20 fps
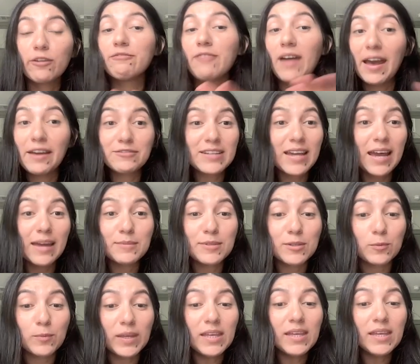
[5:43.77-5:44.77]
5 times
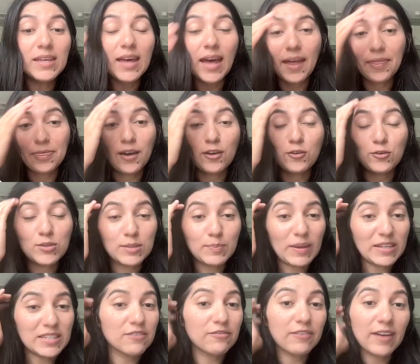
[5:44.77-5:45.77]
a week at those
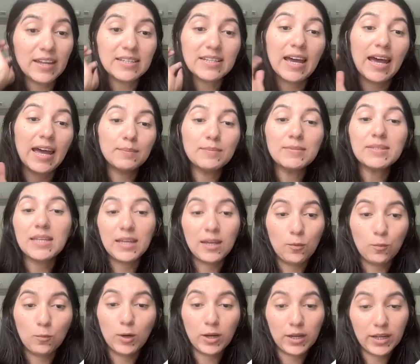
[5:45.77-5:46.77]
specified times,
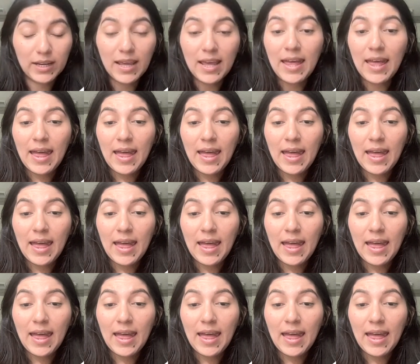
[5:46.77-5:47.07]
it would.